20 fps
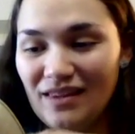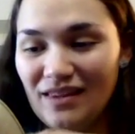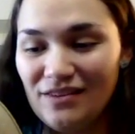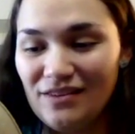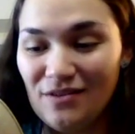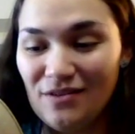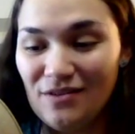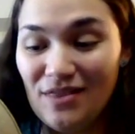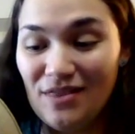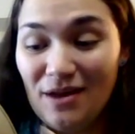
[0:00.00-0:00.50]

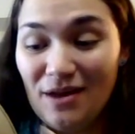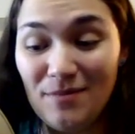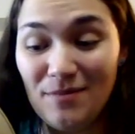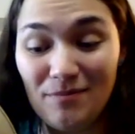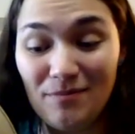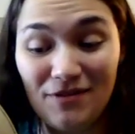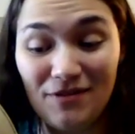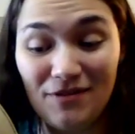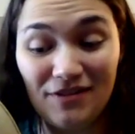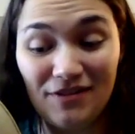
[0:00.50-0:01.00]
So that made
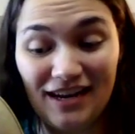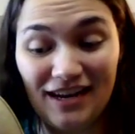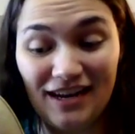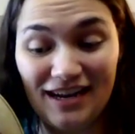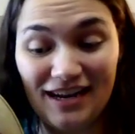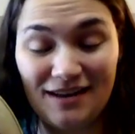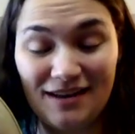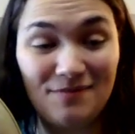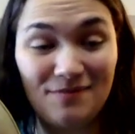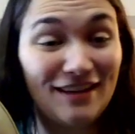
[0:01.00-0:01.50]
me very
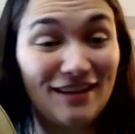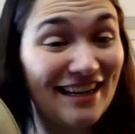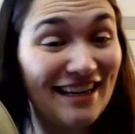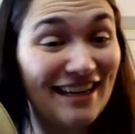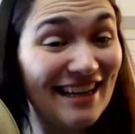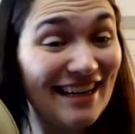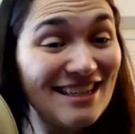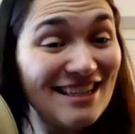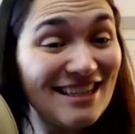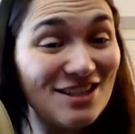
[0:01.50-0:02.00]
happy
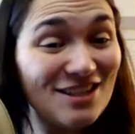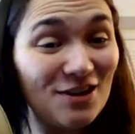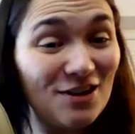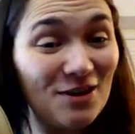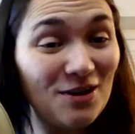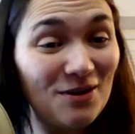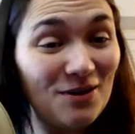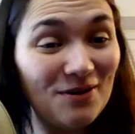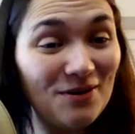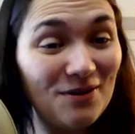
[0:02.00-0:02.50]
to
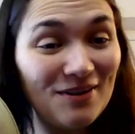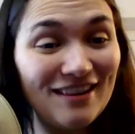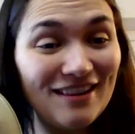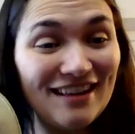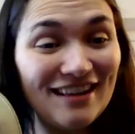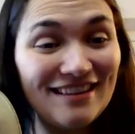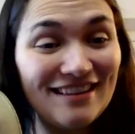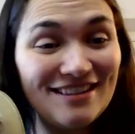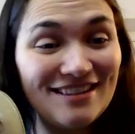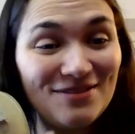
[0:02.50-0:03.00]
know
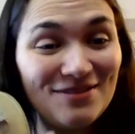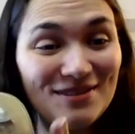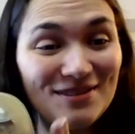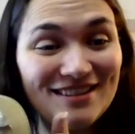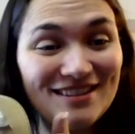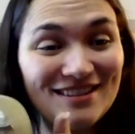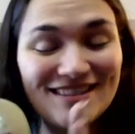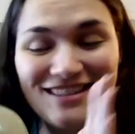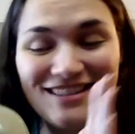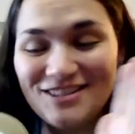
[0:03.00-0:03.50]
that this
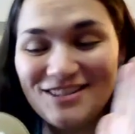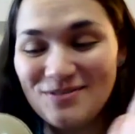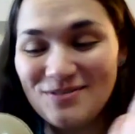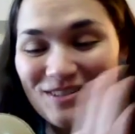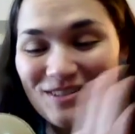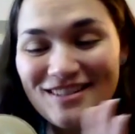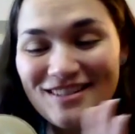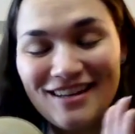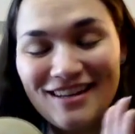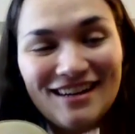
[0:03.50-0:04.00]
was this
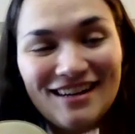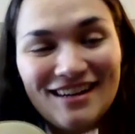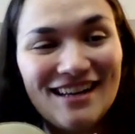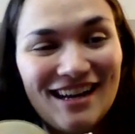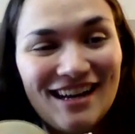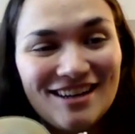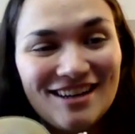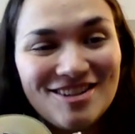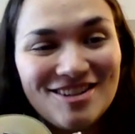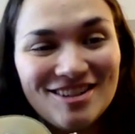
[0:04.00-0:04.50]
was not
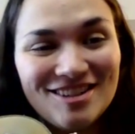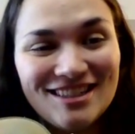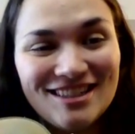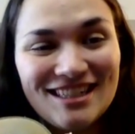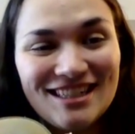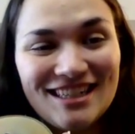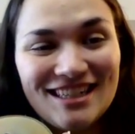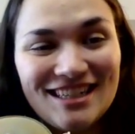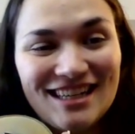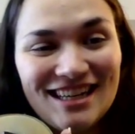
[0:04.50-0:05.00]

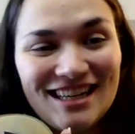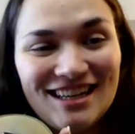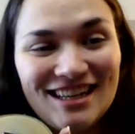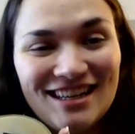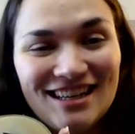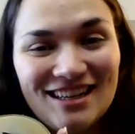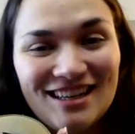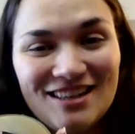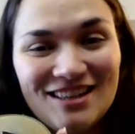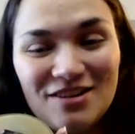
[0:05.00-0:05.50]
actually
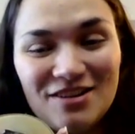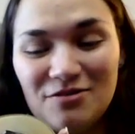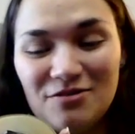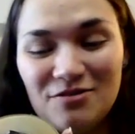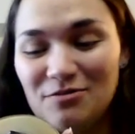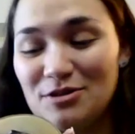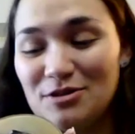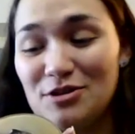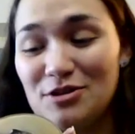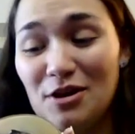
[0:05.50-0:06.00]
a
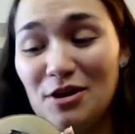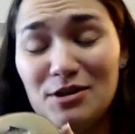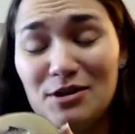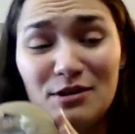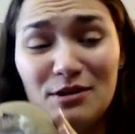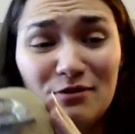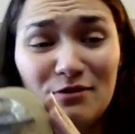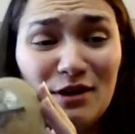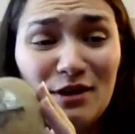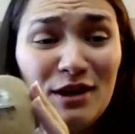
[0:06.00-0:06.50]
result
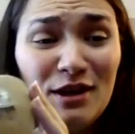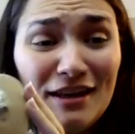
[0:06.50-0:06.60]
of